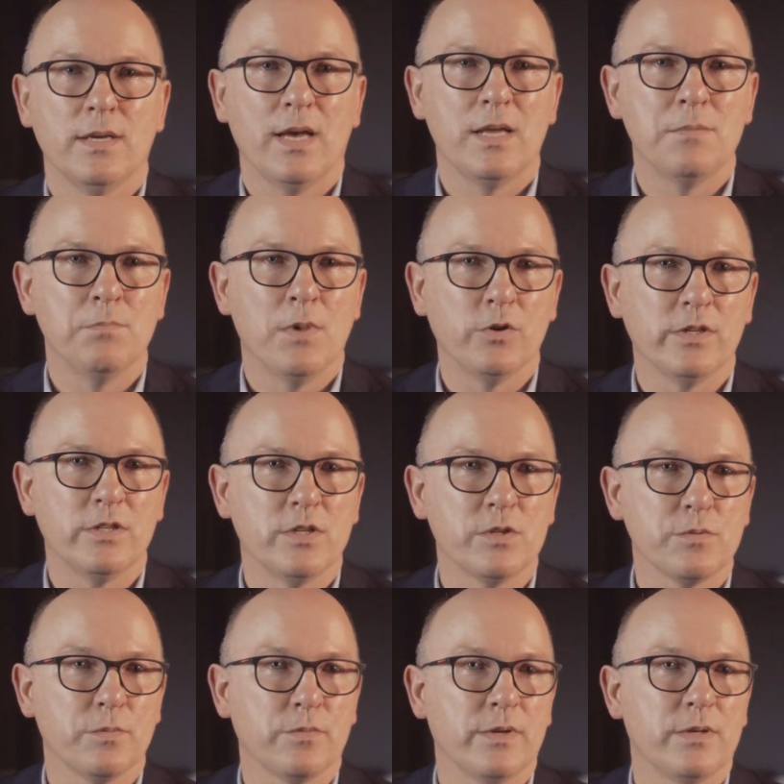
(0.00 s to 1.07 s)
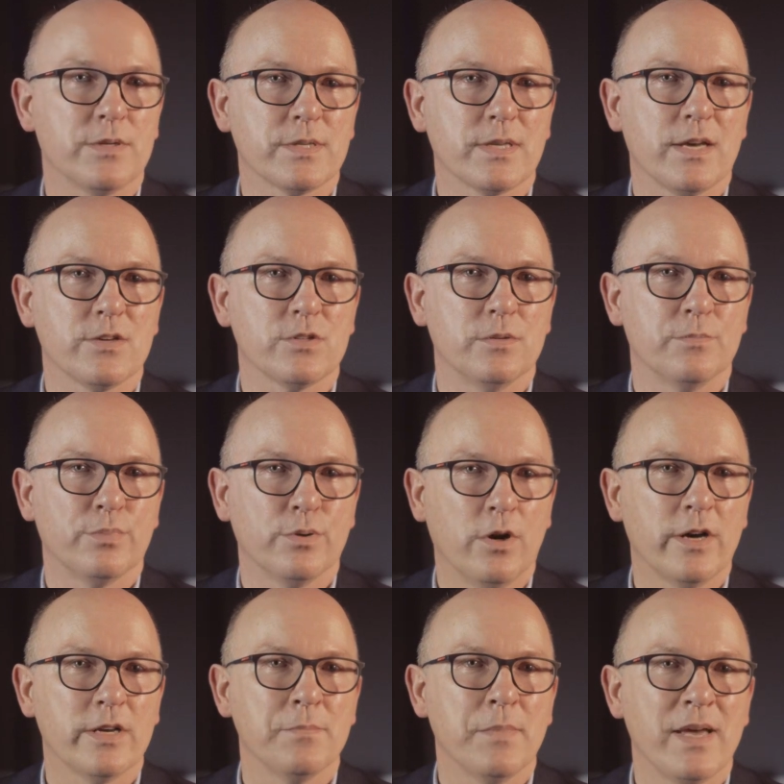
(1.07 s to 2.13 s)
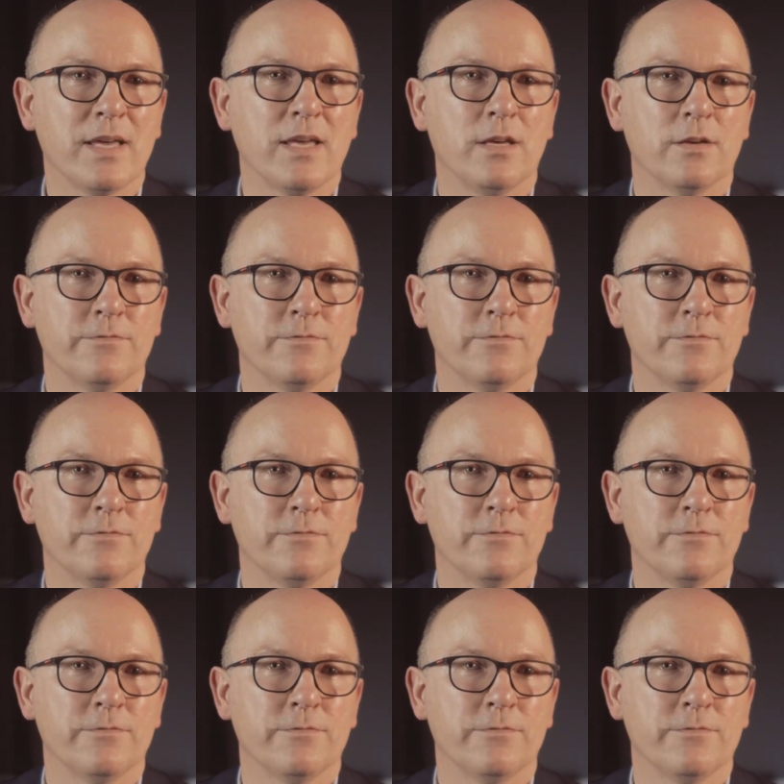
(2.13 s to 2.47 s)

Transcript: and multidisciplinary discussion prior to making